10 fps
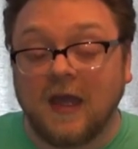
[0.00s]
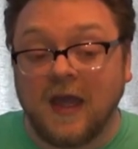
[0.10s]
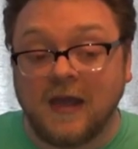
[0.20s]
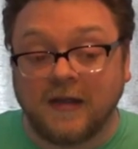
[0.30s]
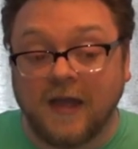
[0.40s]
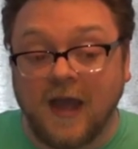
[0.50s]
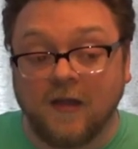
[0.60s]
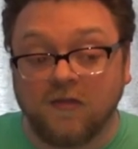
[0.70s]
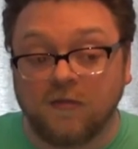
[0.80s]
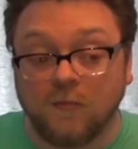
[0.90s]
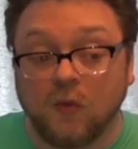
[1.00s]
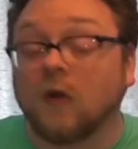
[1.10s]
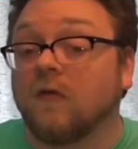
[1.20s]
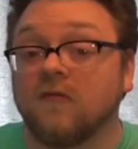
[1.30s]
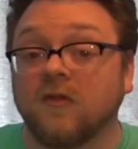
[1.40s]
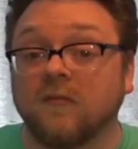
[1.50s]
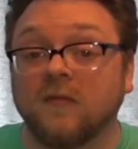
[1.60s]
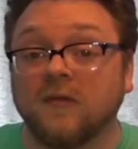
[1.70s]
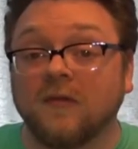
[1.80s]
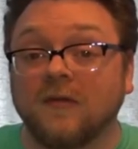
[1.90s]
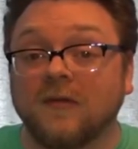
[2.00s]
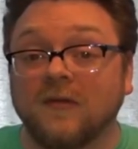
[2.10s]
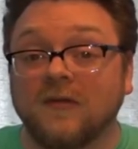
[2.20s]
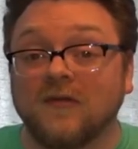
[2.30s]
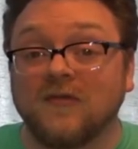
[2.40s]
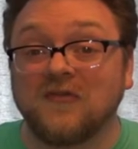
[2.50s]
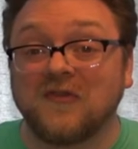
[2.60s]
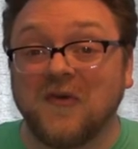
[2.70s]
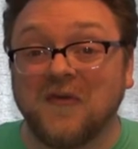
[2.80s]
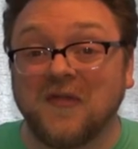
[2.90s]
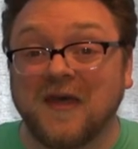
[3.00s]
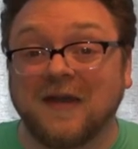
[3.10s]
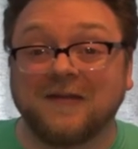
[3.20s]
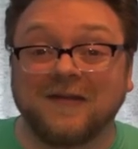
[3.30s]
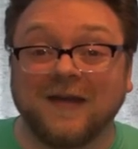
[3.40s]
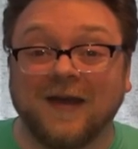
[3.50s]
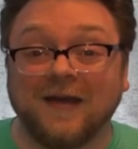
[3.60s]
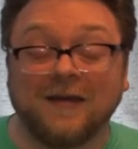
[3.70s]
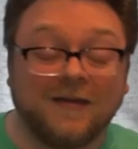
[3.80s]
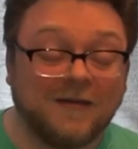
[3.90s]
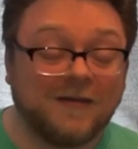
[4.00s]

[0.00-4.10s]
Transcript: and got some more of them so that uh,